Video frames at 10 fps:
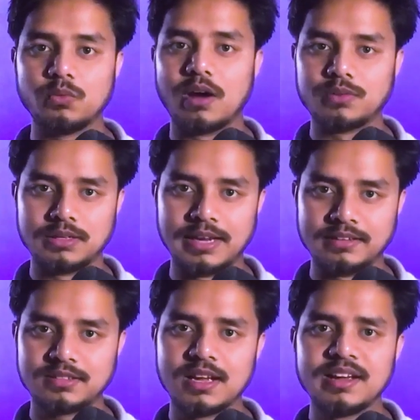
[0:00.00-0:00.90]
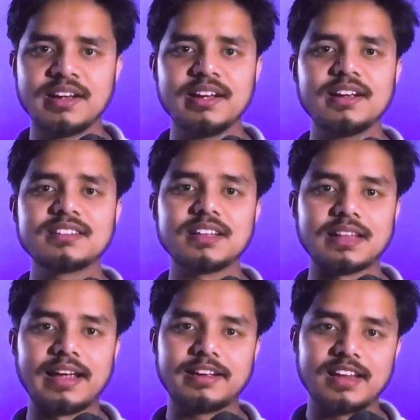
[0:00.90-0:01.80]
affiliate links. It's
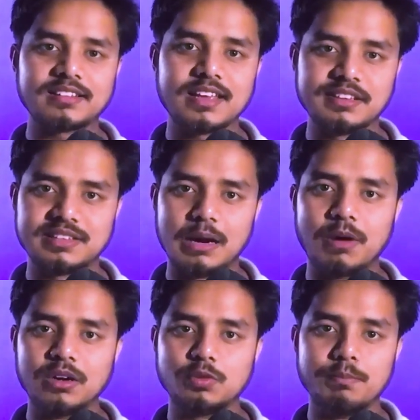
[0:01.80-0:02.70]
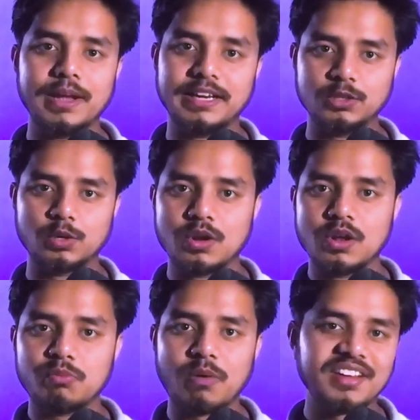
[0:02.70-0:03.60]
like asking someone to marry your
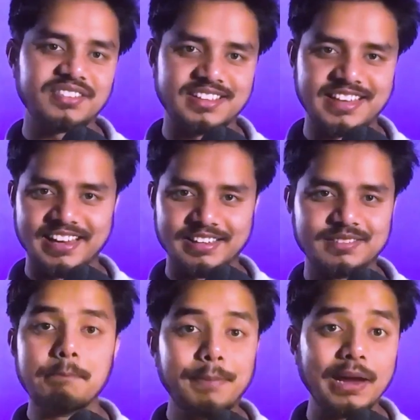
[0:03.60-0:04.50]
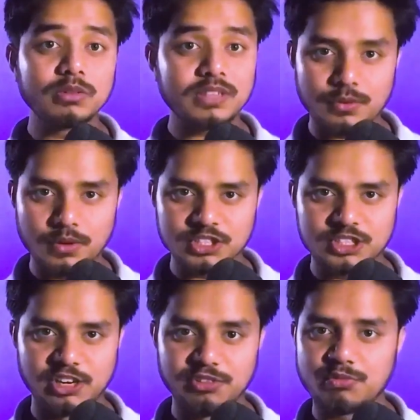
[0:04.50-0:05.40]
past date. Build the
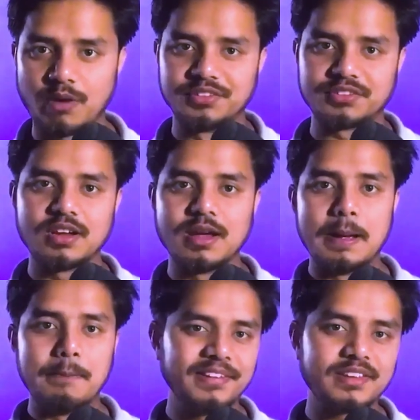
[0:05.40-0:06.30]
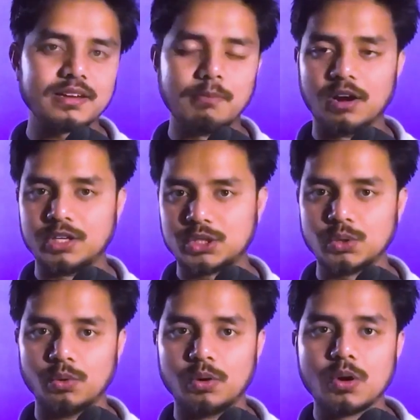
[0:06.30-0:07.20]
relationship first. Mistake number 2.